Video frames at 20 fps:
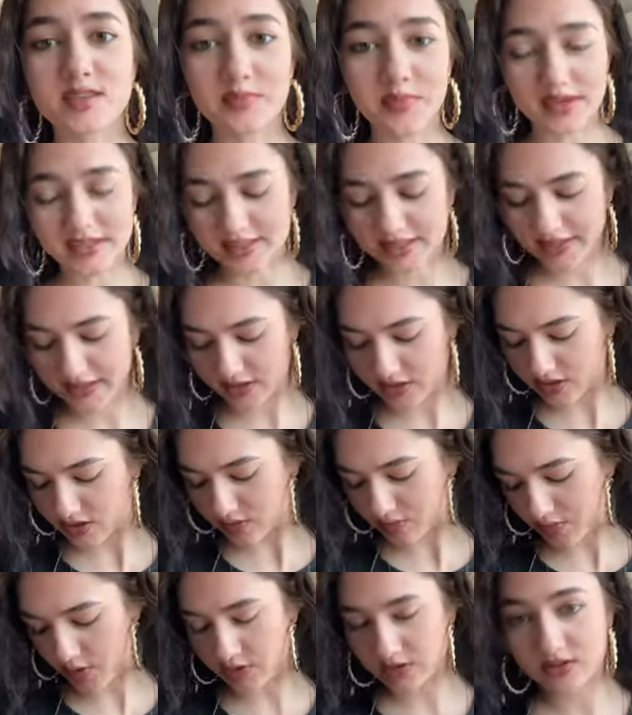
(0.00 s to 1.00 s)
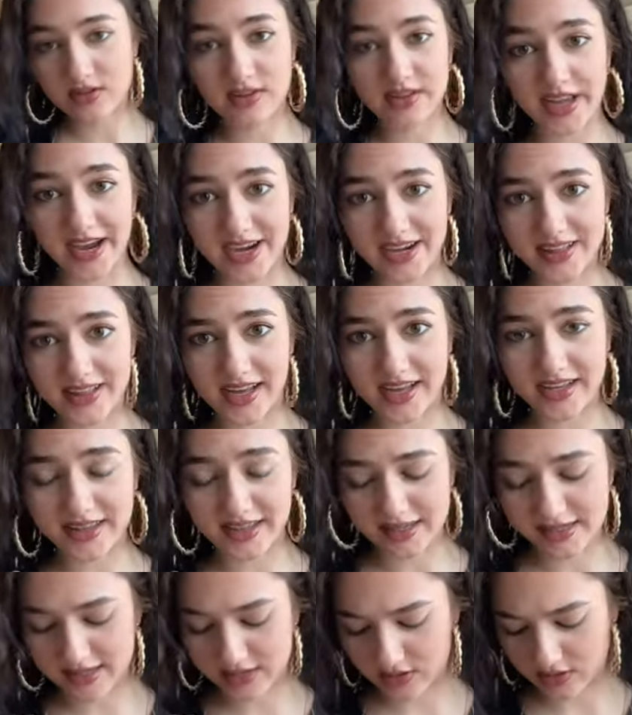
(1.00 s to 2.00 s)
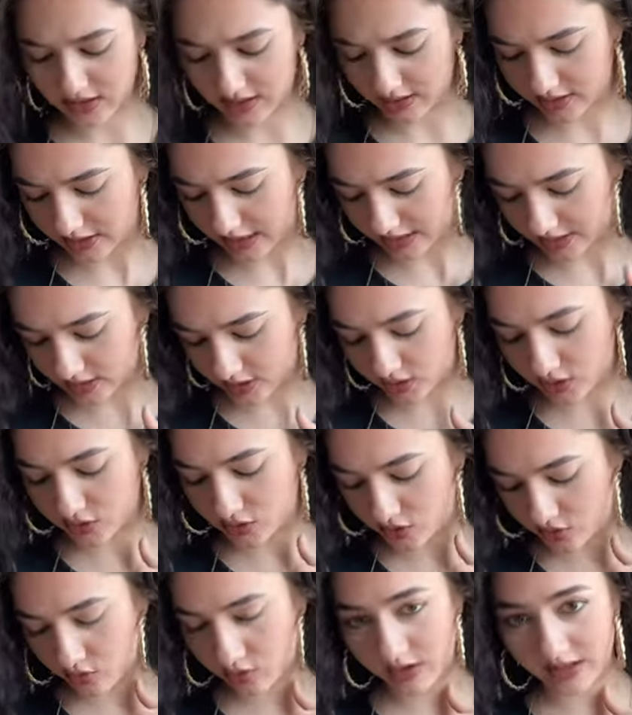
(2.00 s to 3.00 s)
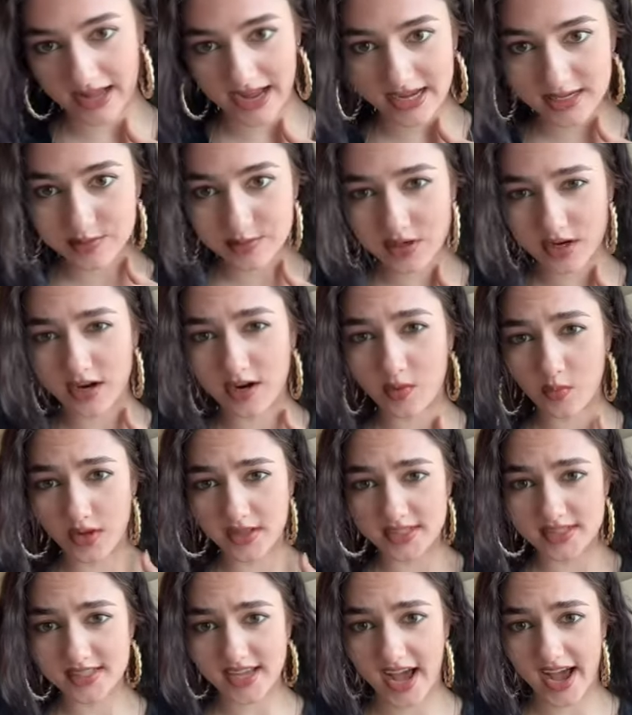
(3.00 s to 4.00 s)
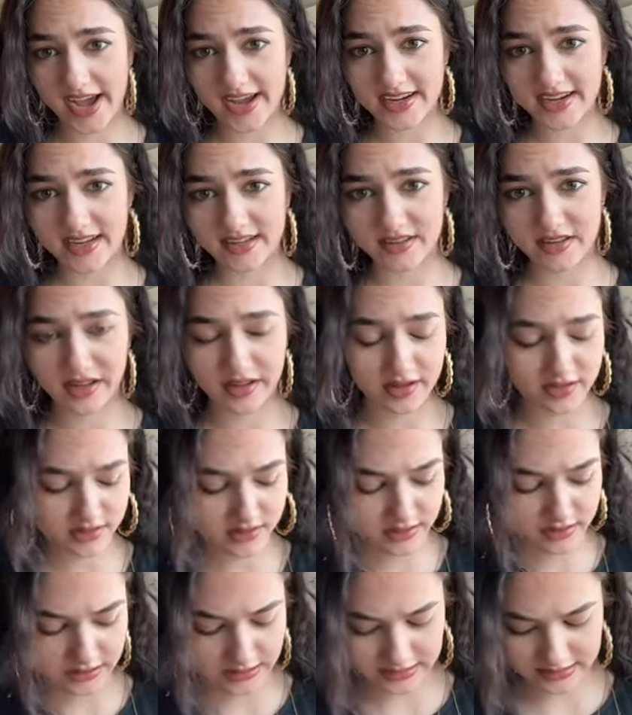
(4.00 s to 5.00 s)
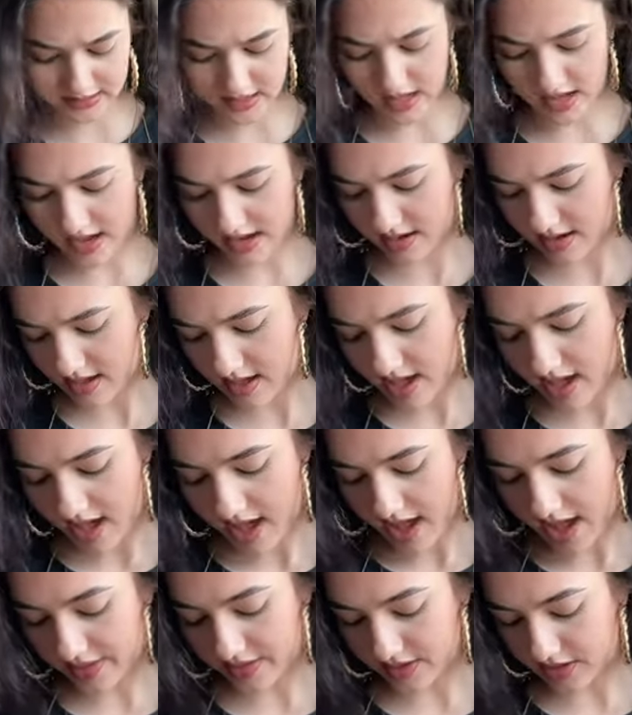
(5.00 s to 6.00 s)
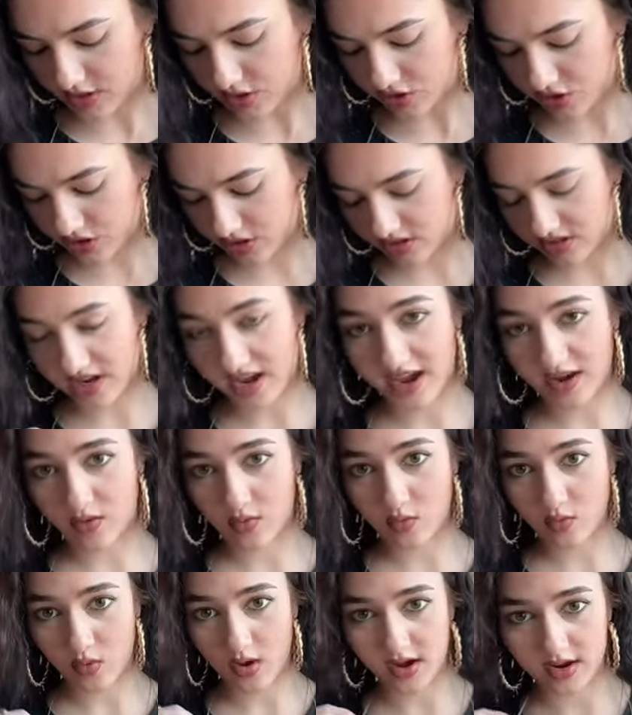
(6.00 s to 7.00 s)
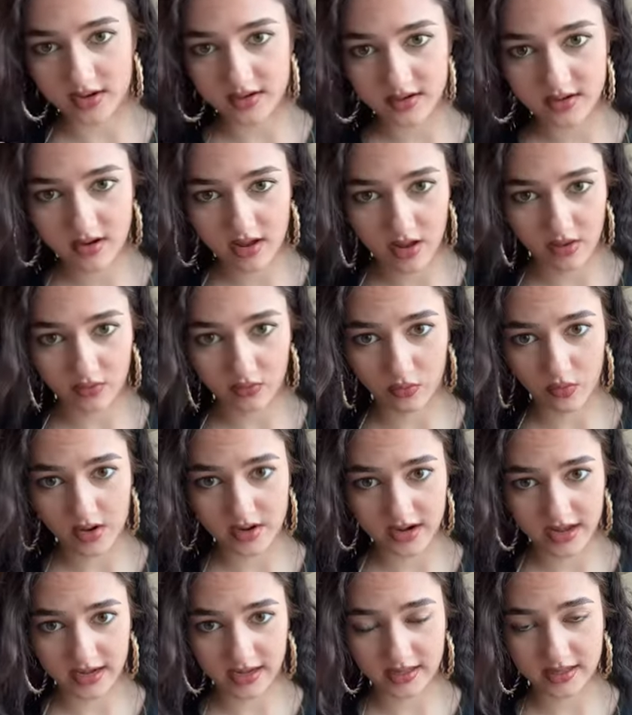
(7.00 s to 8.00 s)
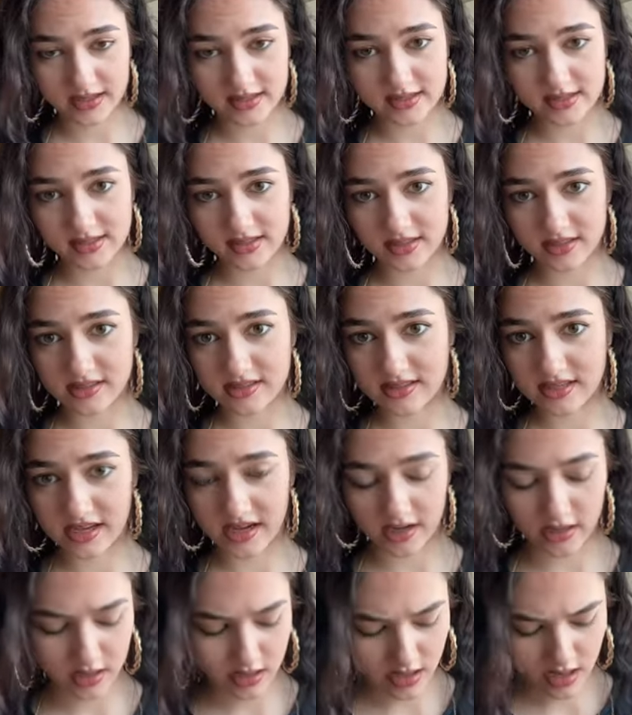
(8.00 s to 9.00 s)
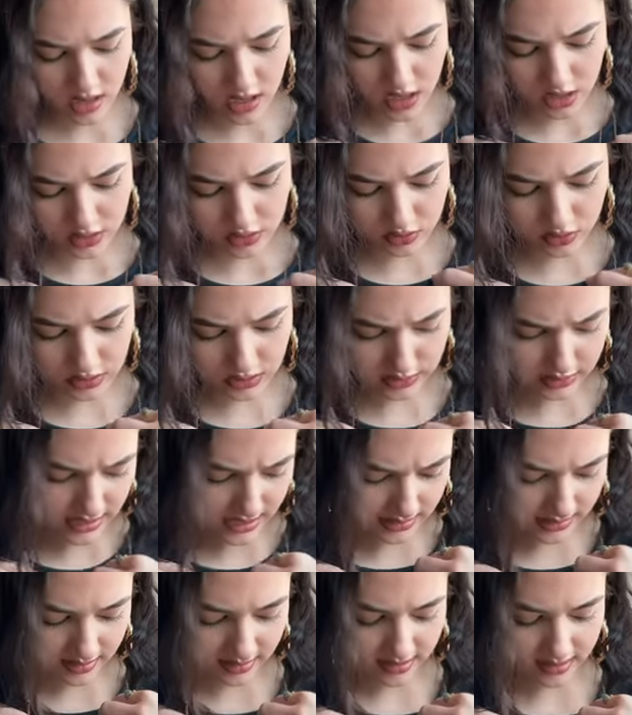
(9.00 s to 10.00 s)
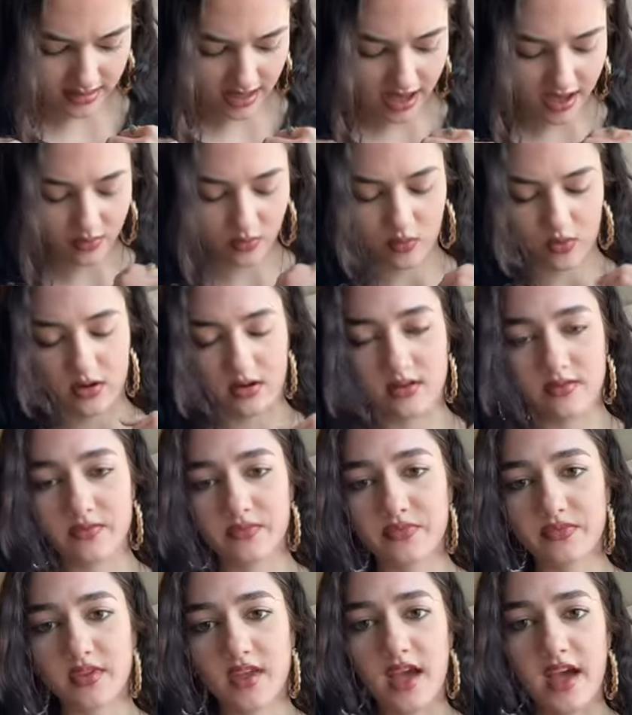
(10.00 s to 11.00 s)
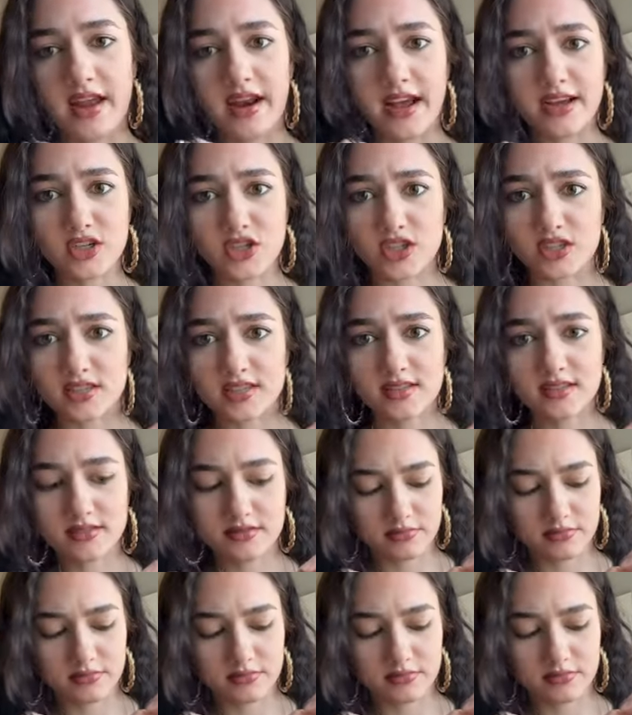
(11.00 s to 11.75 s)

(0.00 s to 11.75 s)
basically you're supposed to layer it like this so that like the two clasps are on one side and the others on this side. And then you just take one of one necklace and it's here. So you take that one and I just